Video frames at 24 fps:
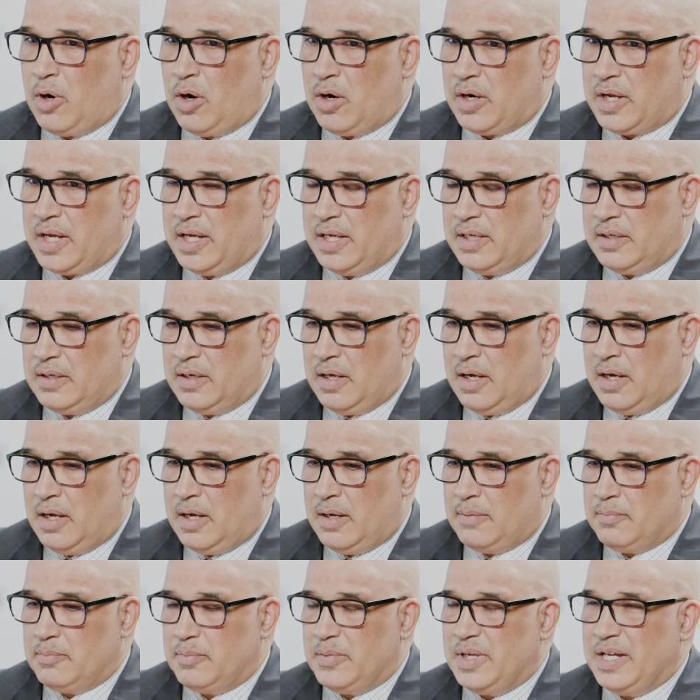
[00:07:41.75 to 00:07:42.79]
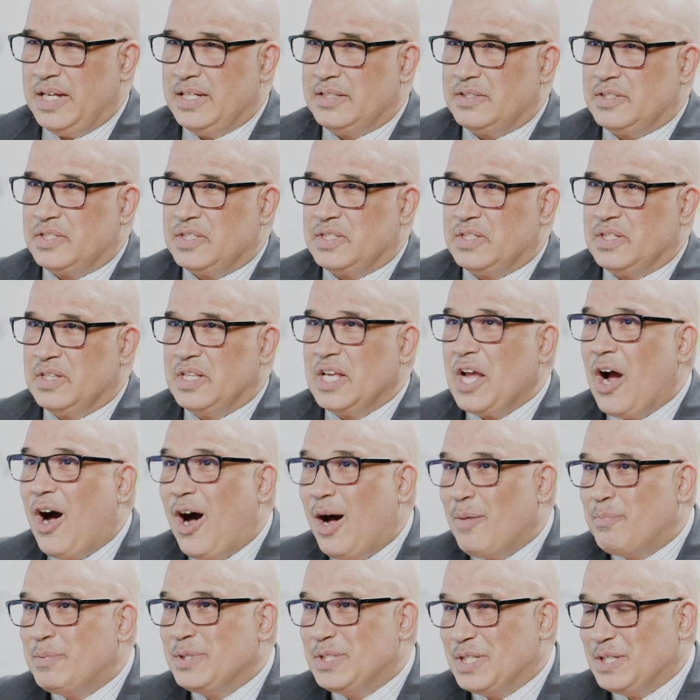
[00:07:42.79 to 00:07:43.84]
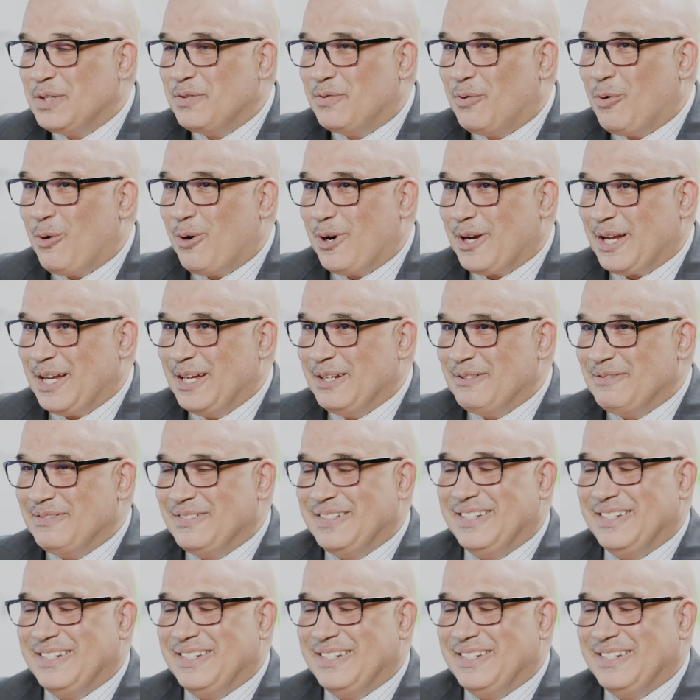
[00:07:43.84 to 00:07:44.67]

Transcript: market. Um, it's the opposite of Oregon